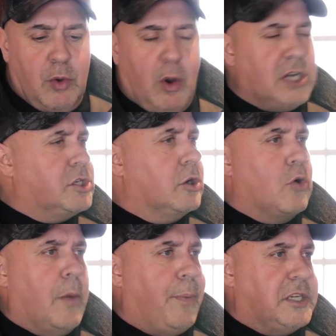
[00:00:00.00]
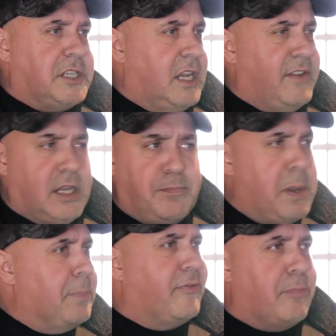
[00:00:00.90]
we watched you grow up on TV.
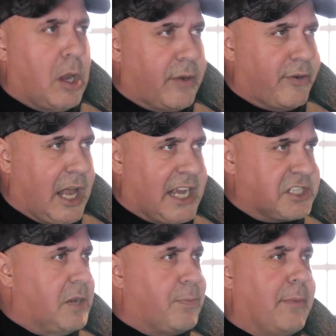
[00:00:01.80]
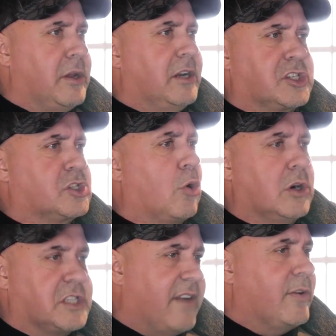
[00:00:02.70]
People from all over Alaska. You're probably in the
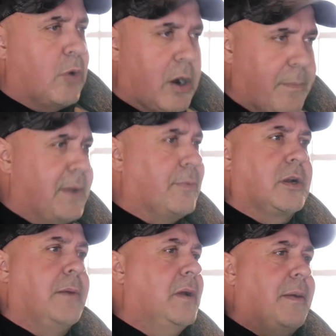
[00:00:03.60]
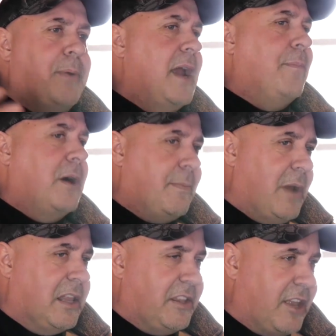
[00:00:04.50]
stores everywhere, and people are coming up. Hey, Buddy
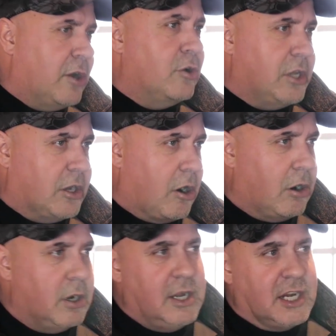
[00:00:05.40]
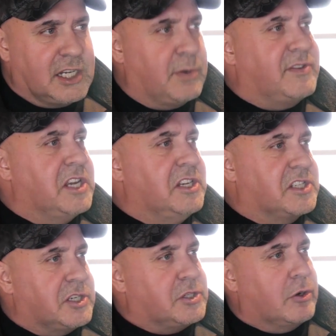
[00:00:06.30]
Bailey. They know who you are because we've seen you
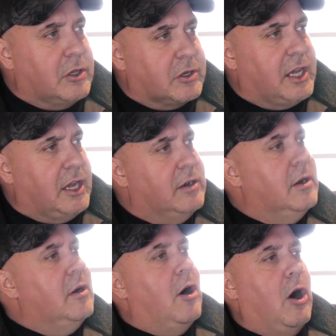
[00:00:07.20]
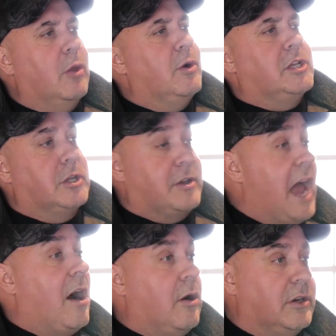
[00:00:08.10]
since you were a little kid, all the way till
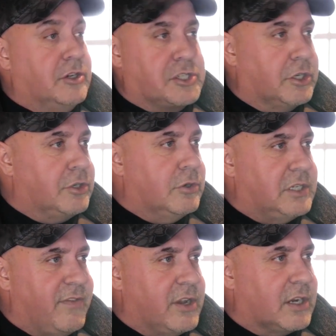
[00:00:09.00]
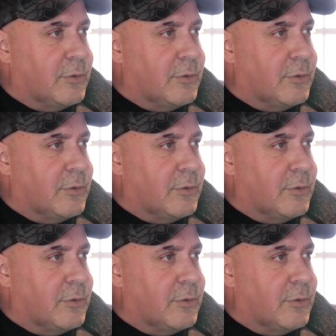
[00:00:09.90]
now, and you're still doing TV